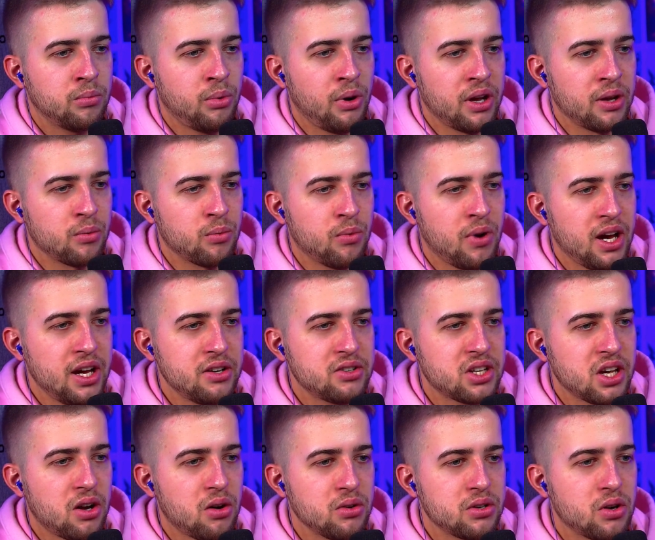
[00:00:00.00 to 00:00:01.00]
Wait, why do you
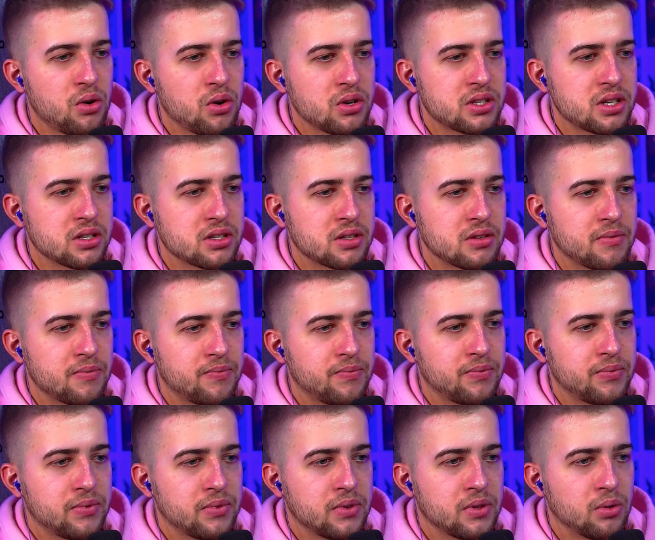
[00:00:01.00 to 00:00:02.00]
say hold your horses?
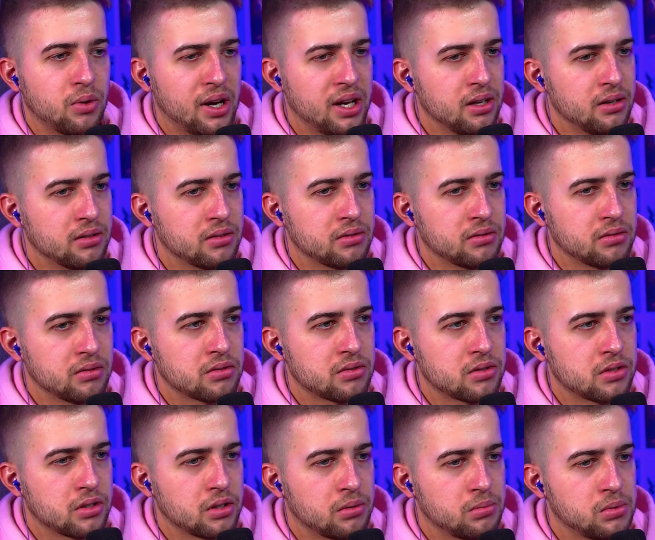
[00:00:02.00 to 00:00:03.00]
Wait.
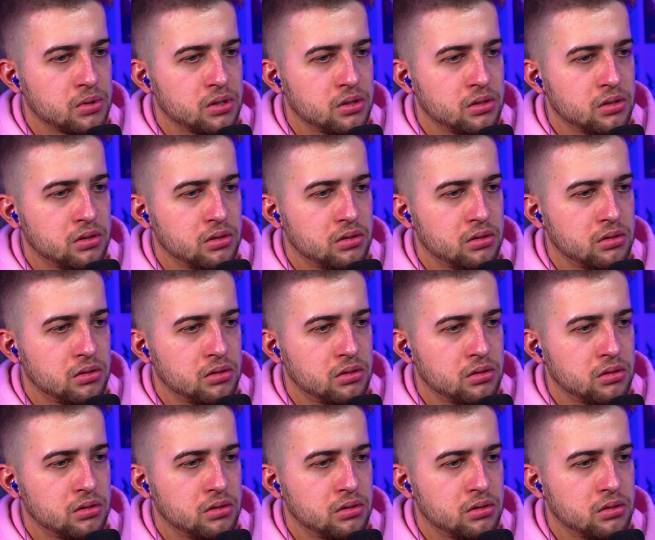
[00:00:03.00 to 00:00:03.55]
Chopper.